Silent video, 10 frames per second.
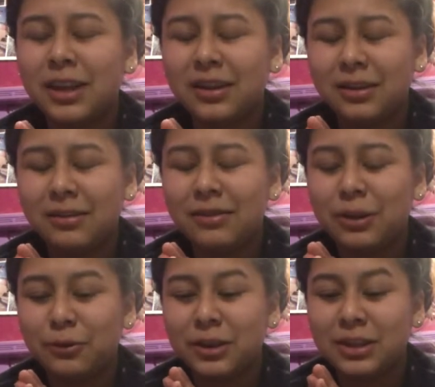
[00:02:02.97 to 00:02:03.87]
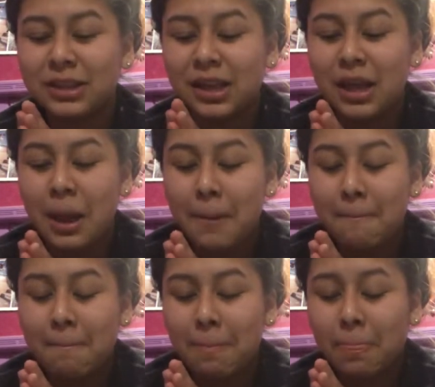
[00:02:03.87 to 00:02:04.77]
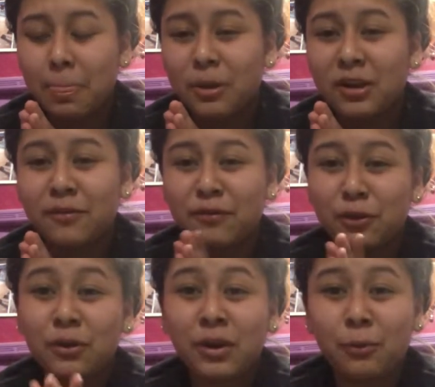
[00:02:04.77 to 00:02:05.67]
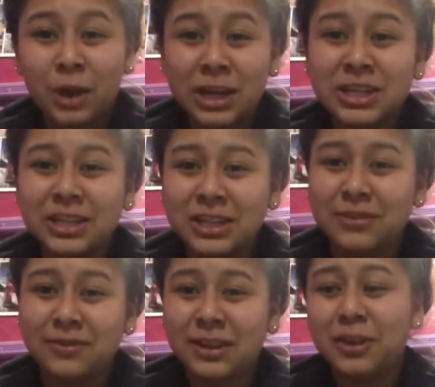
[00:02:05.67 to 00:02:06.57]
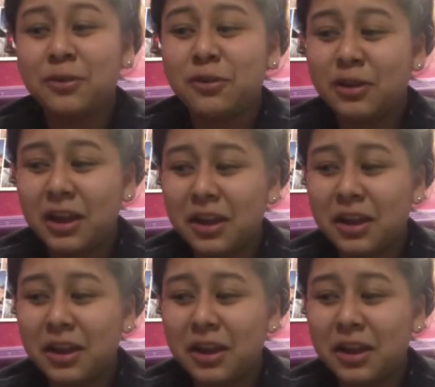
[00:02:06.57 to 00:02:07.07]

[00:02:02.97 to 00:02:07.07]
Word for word: Like I really was. But if you are watching this video,